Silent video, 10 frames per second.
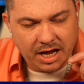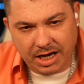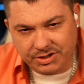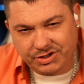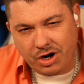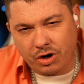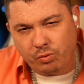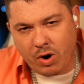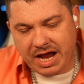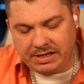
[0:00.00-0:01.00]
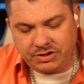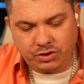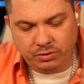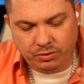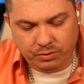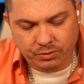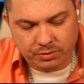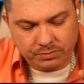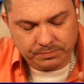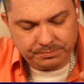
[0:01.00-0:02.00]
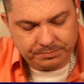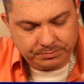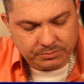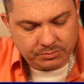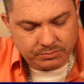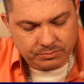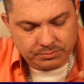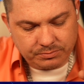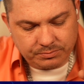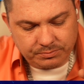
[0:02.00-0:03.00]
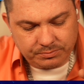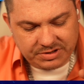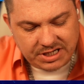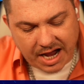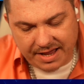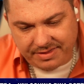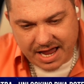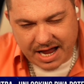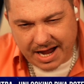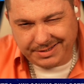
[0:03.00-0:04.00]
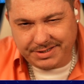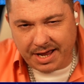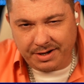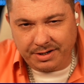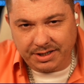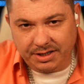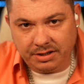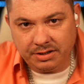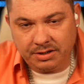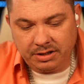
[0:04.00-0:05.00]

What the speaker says: Is there a way to tie that identity